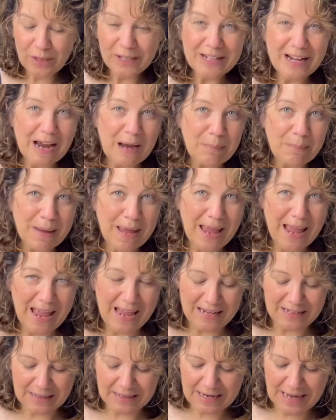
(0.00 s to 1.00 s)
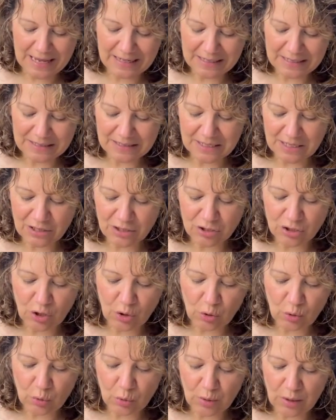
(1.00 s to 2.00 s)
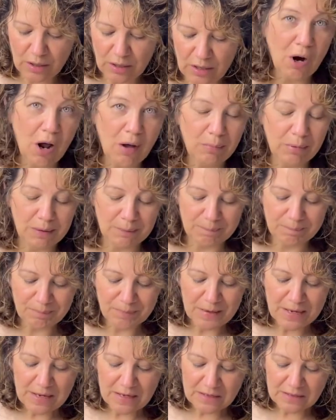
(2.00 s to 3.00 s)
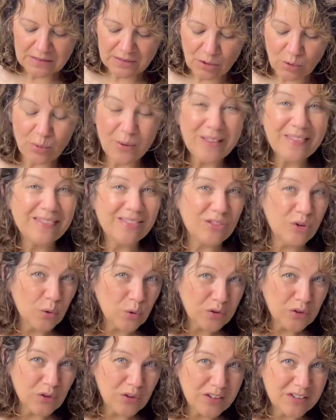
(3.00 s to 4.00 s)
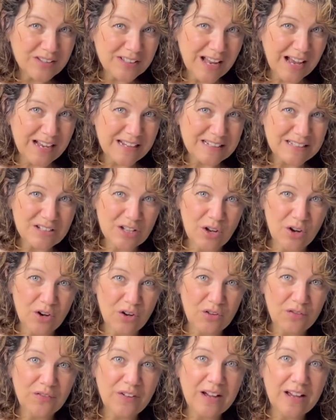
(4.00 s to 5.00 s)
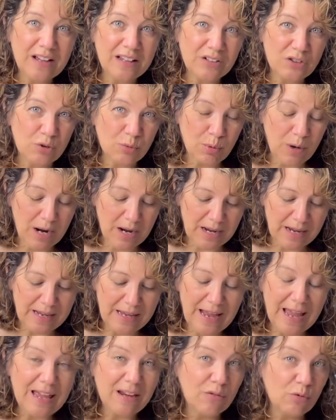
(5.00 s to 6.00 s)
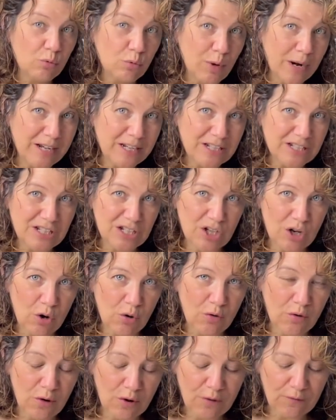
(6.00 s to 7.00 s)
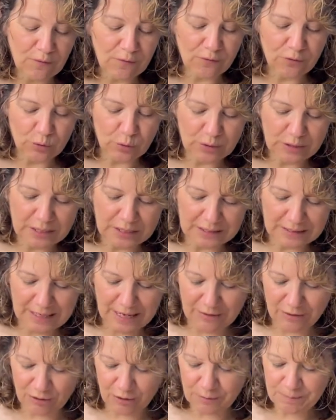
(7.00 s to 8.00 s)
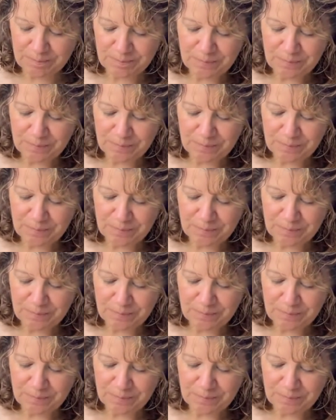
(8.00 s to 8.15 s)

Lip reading: it up and cut it no problem. So those are the signs of a dry and ready to go fruit leather.